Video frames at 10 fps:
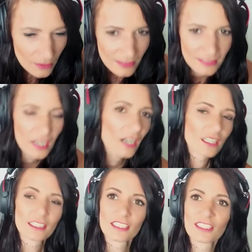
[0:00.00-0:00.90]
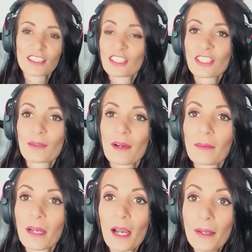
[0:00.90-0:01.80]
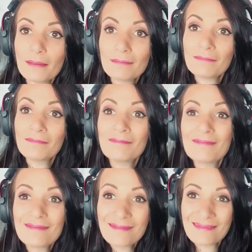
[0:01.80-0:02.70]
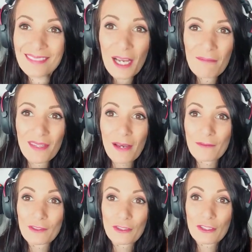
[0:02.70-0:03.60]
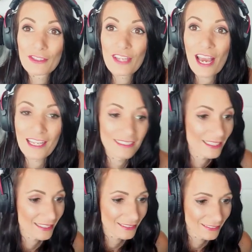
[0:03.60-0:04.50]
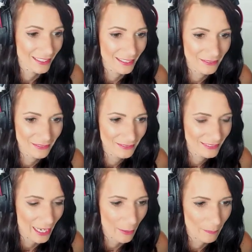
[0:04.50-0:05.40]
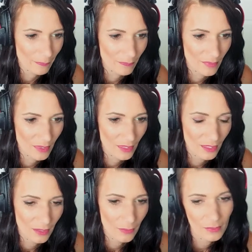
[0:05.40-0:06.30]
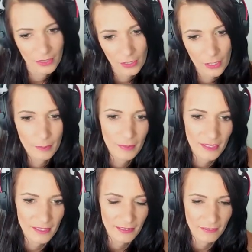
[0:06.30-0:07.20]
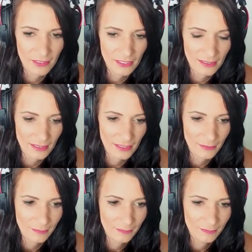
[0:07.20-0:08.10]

It's hard, because I don't know where I'm going. That was a good tactic. Right, yeah. We've got to open the thing first, though.